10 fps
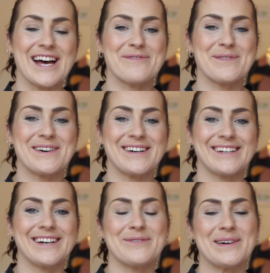Hi
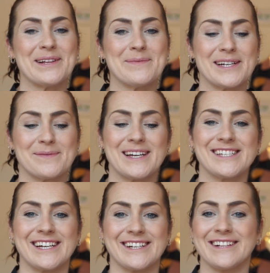everyone, welcome back to my
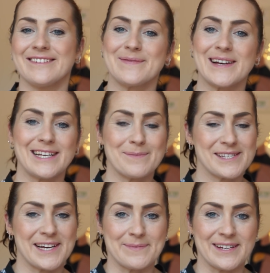channel. My name's
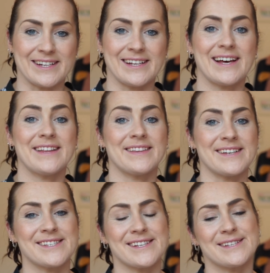Tamlyn and
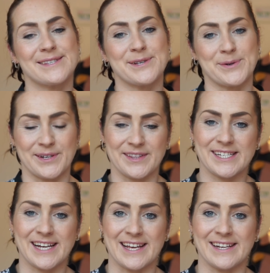this is Sewing on the
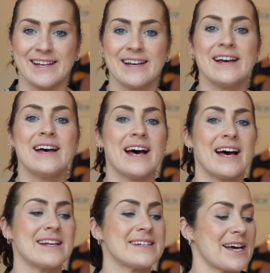Tyne.
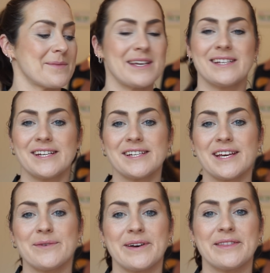And I'm here
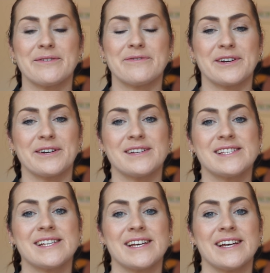today with the
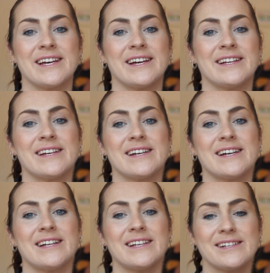first in
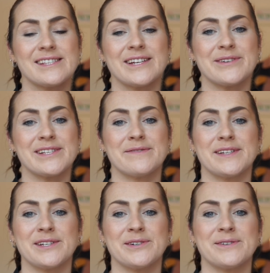a little series of
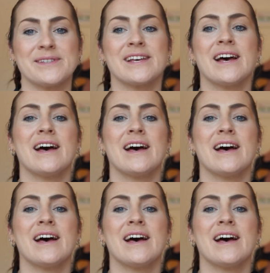videos,